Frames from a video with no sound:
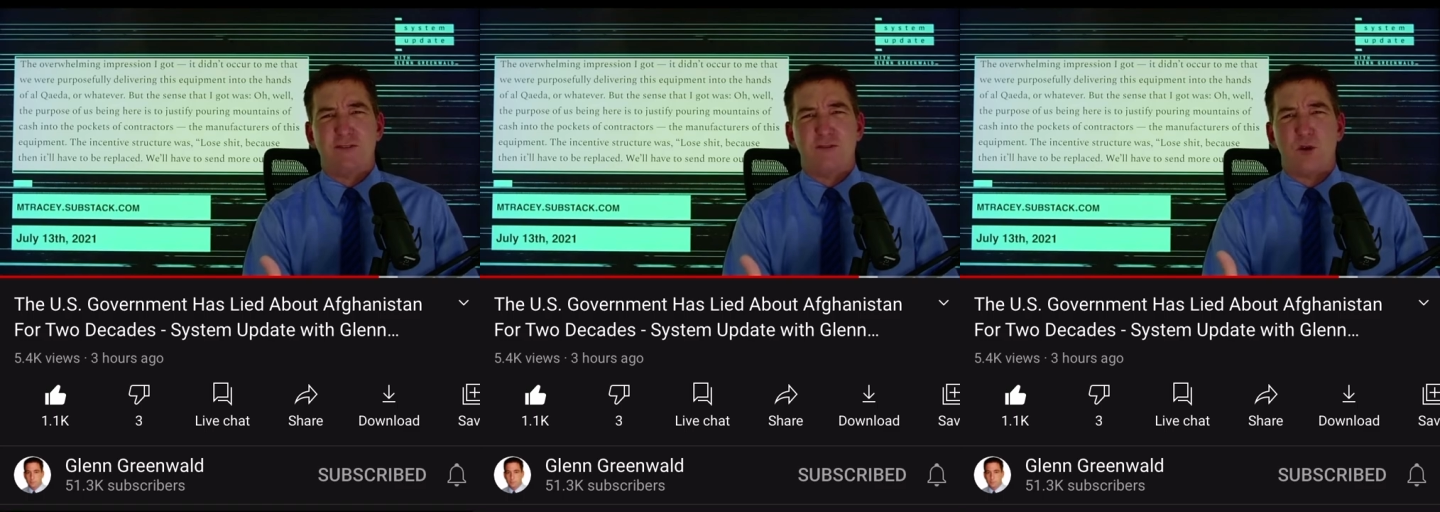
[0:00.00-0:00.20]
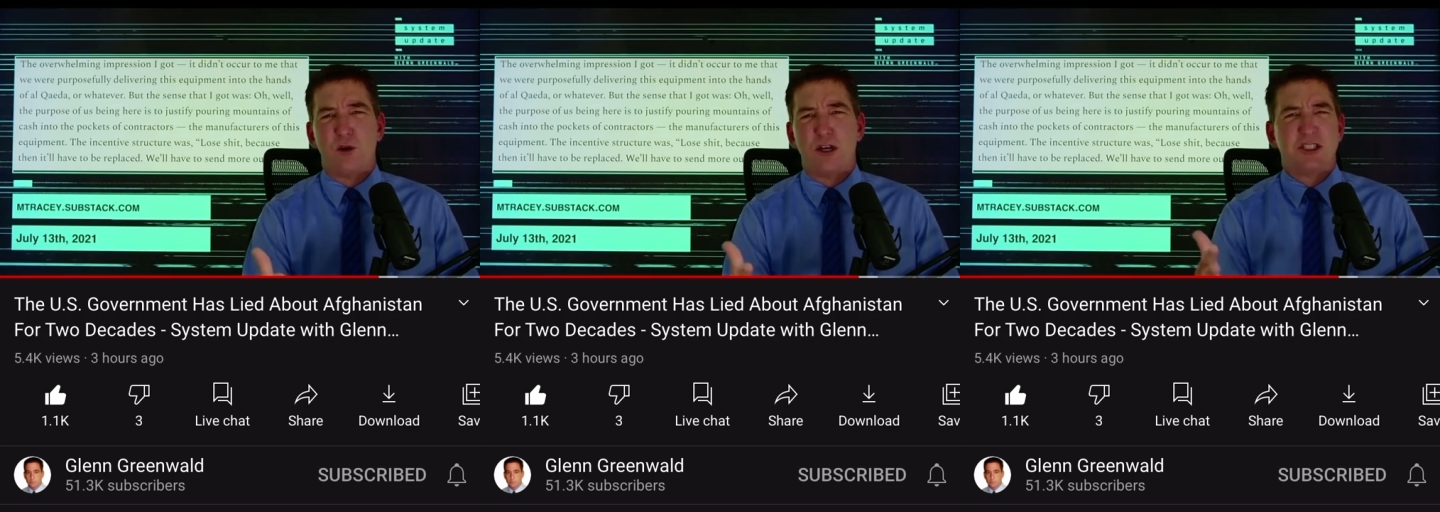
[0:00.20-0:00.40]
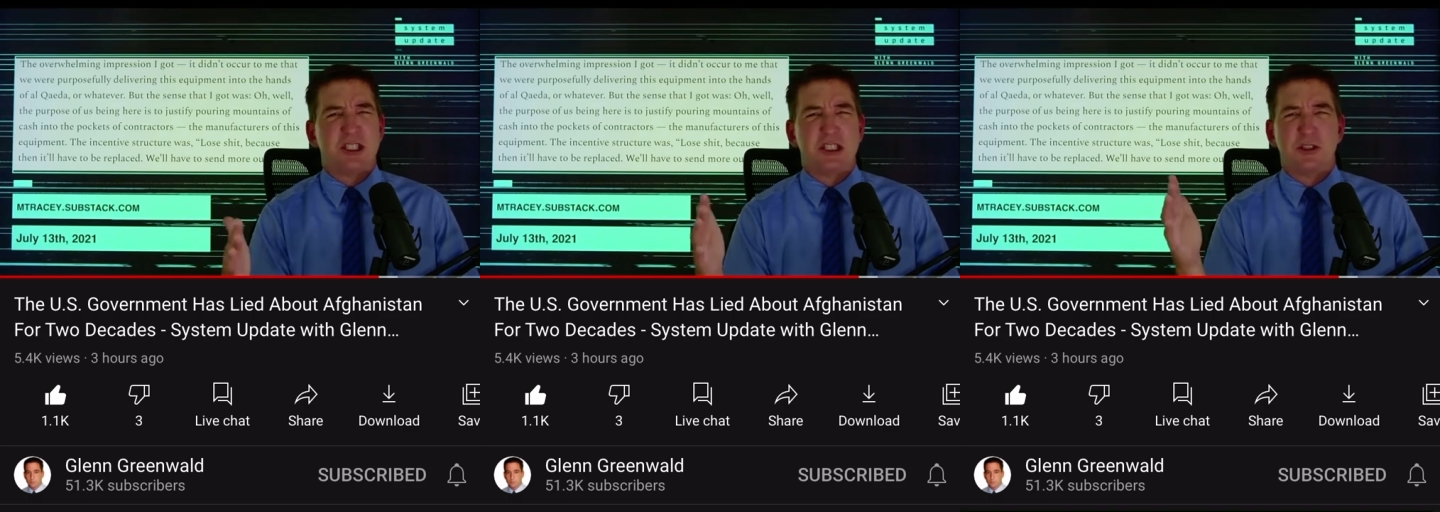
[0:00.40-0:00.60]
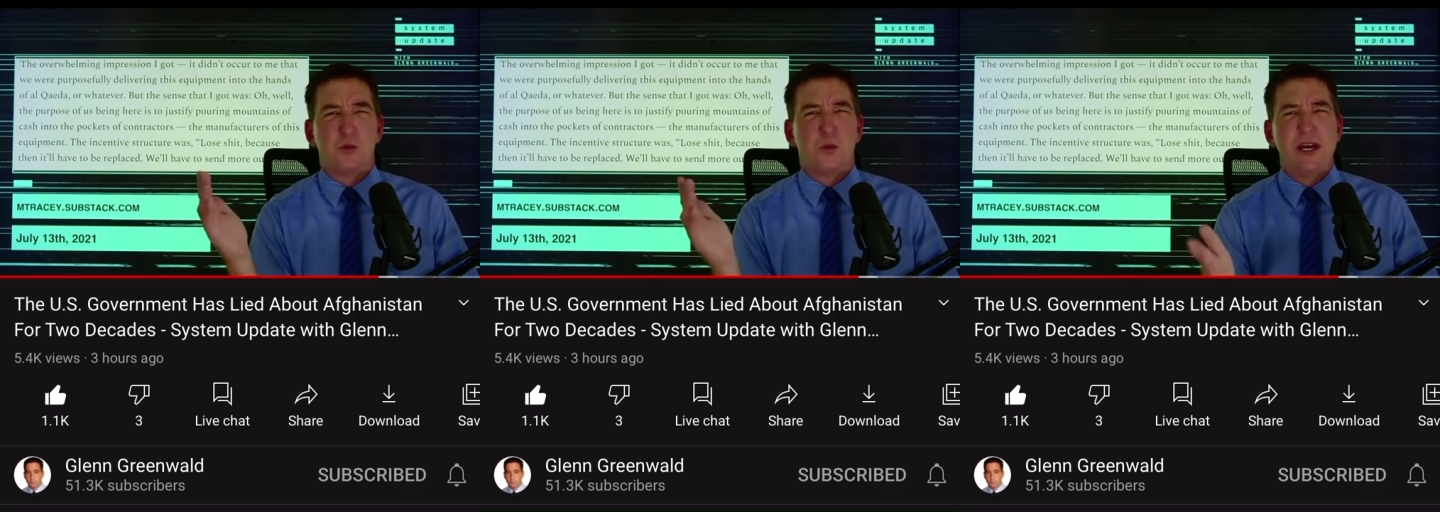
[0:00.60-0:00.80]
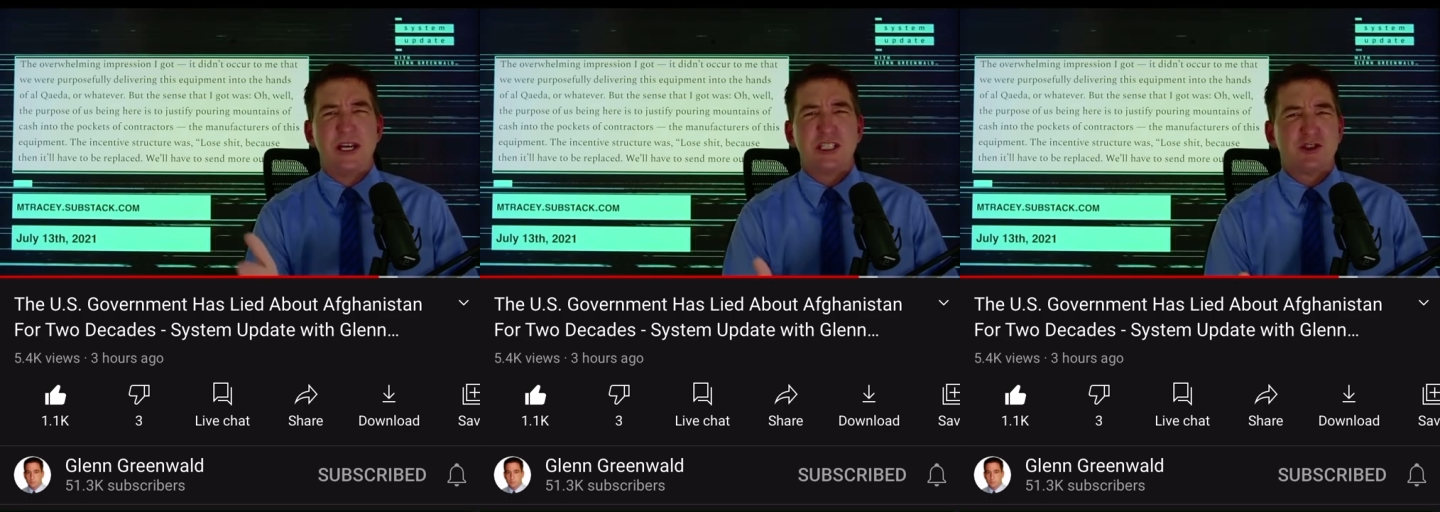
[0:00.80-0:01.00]
Force is
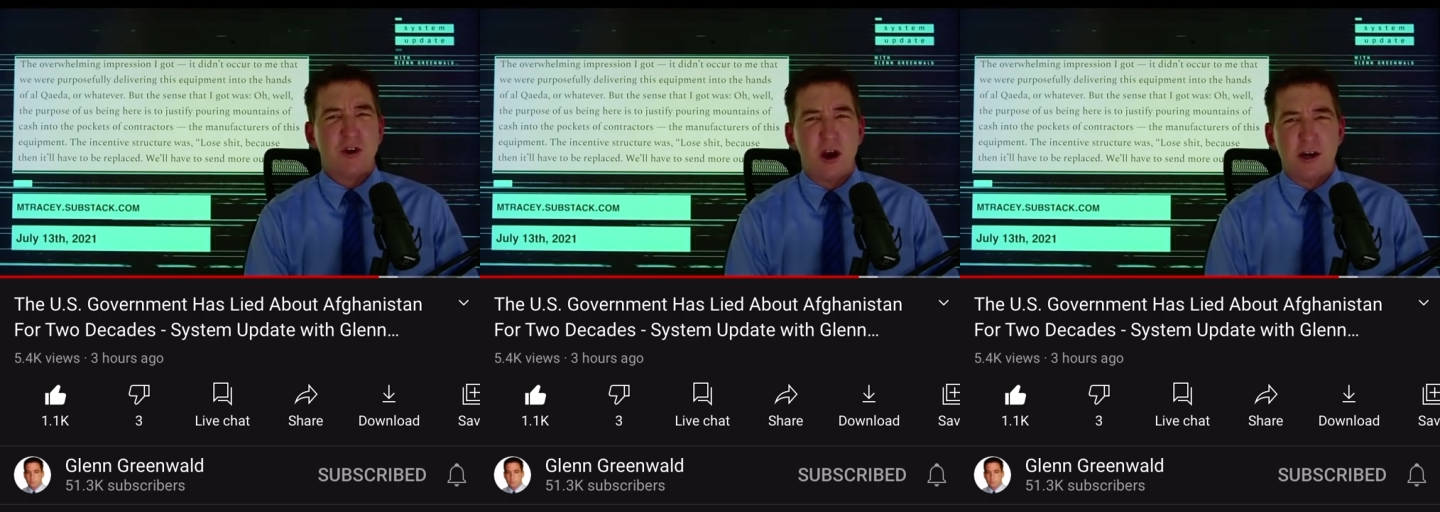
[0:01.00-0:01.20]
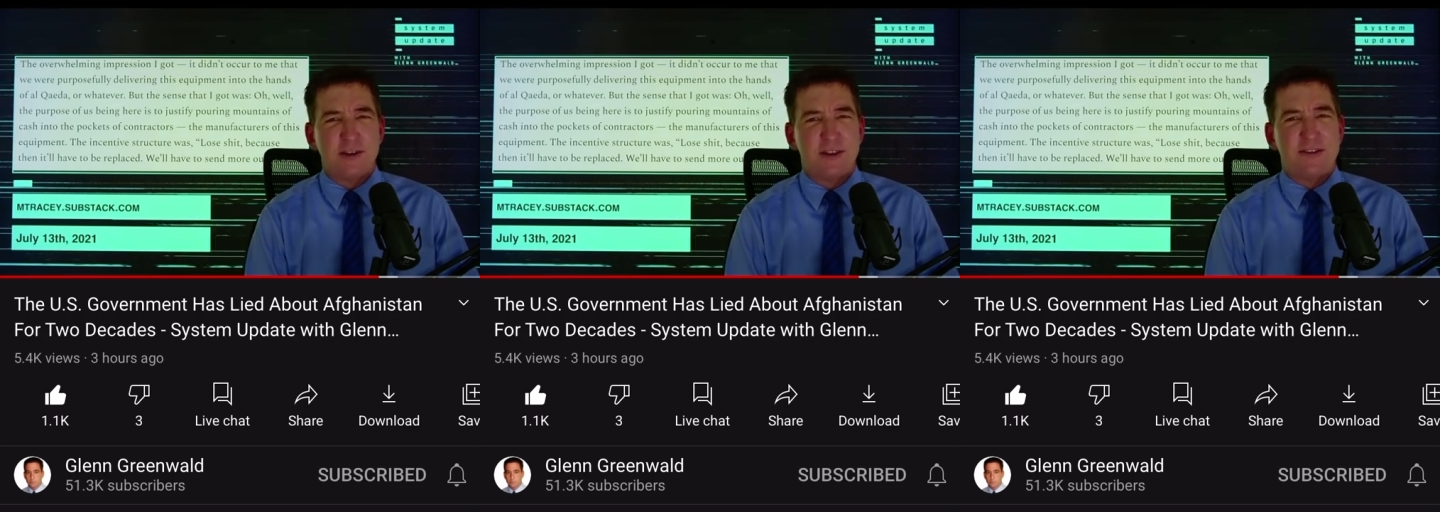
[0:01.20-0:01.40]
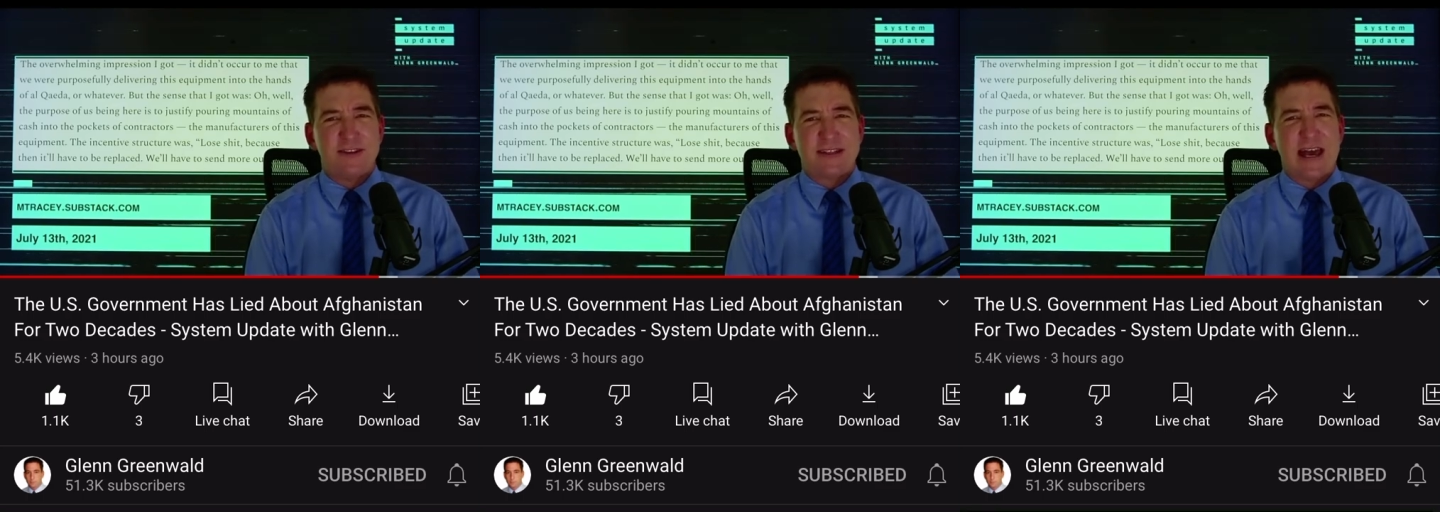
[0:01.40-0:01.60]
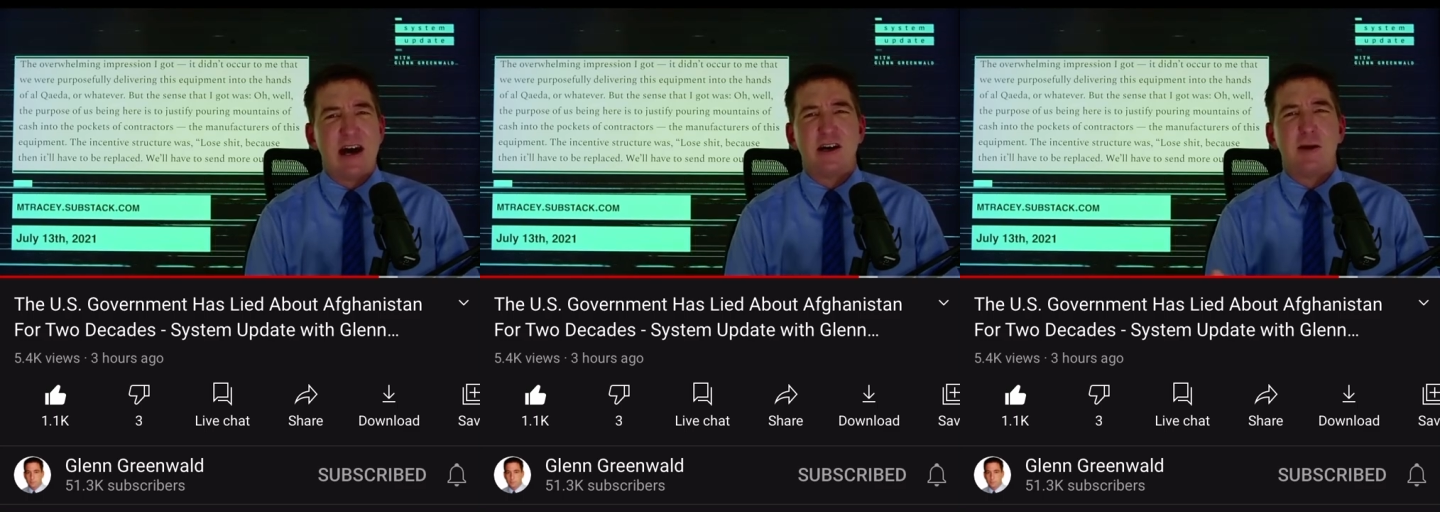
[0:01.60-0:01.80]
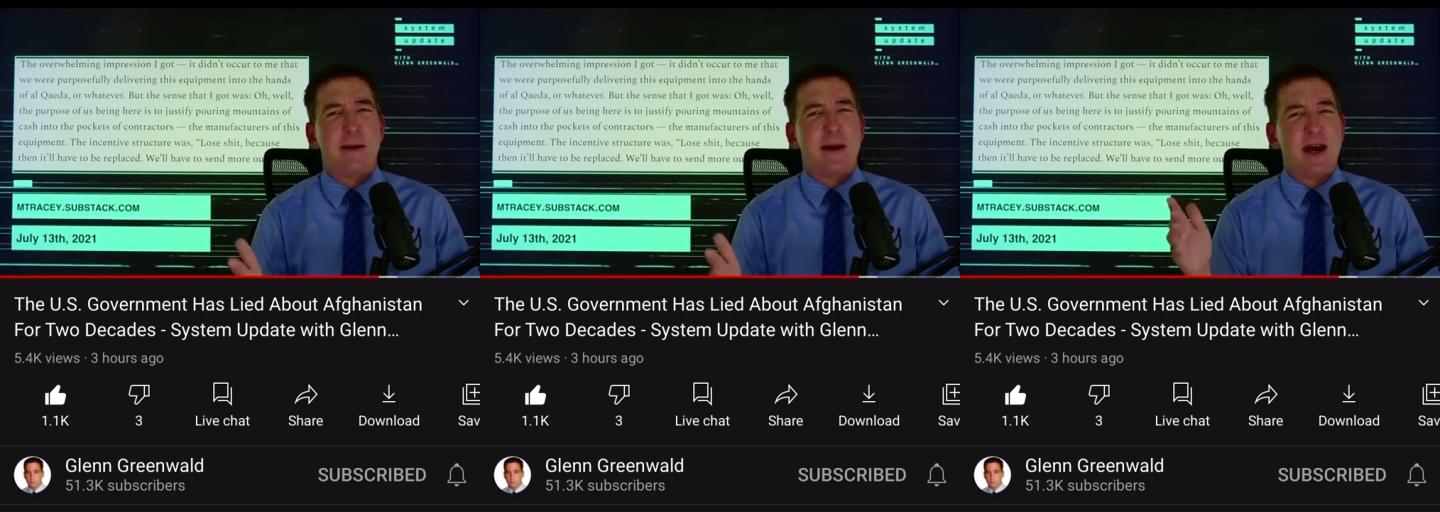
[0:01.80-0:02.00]
way stronger than the
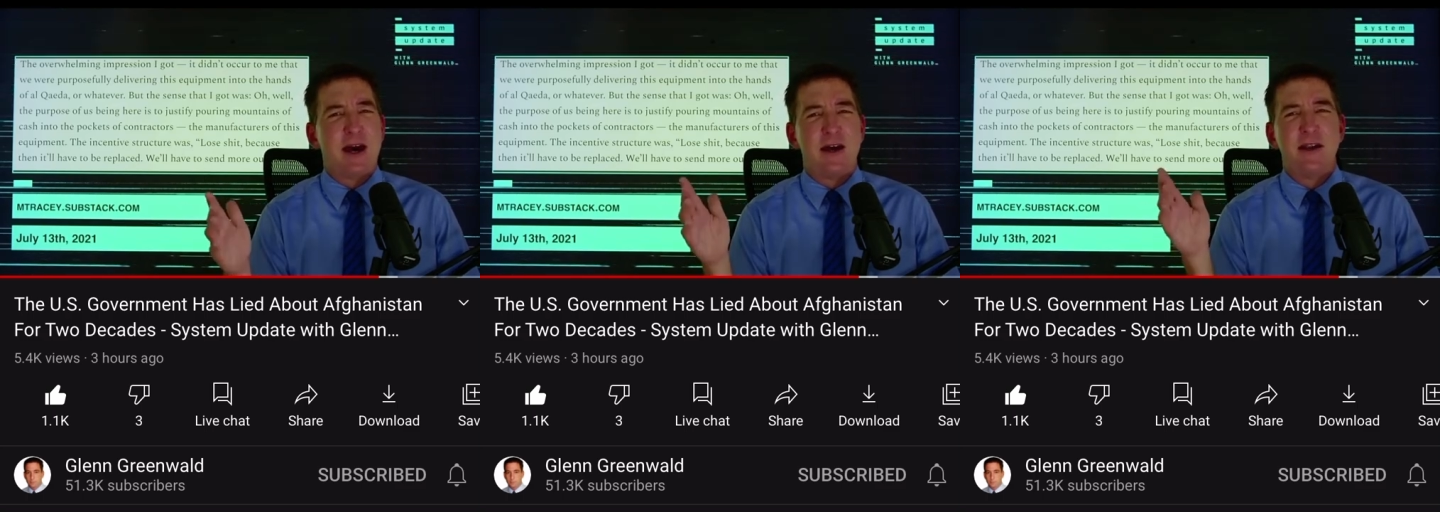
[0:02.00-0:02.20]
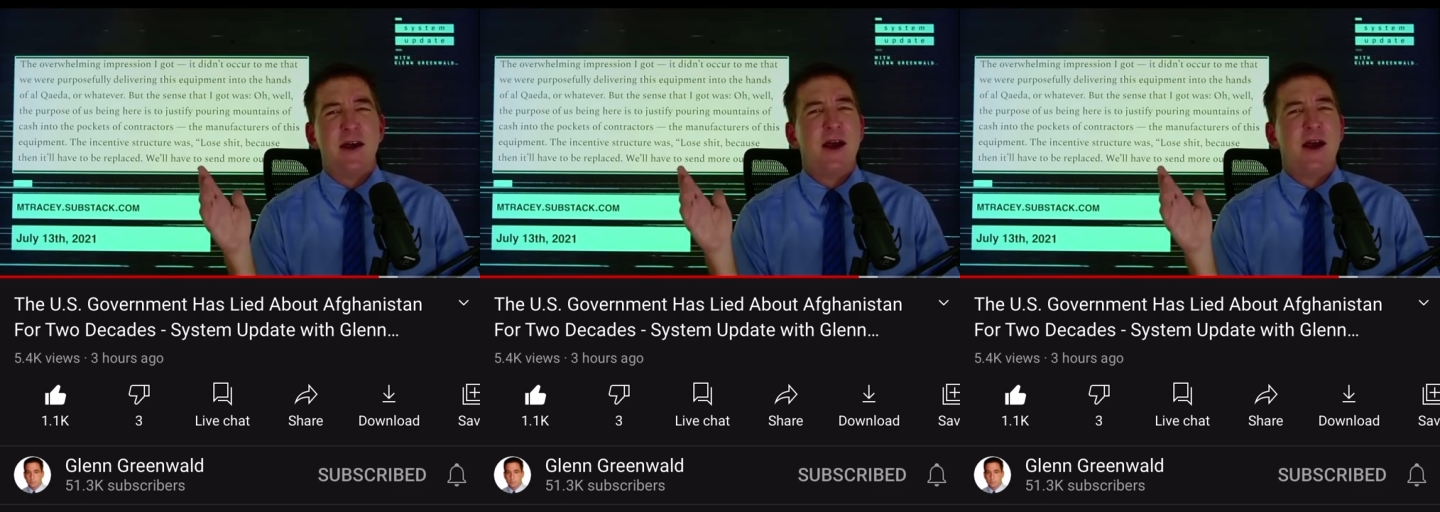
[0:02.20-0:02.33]
Taliban,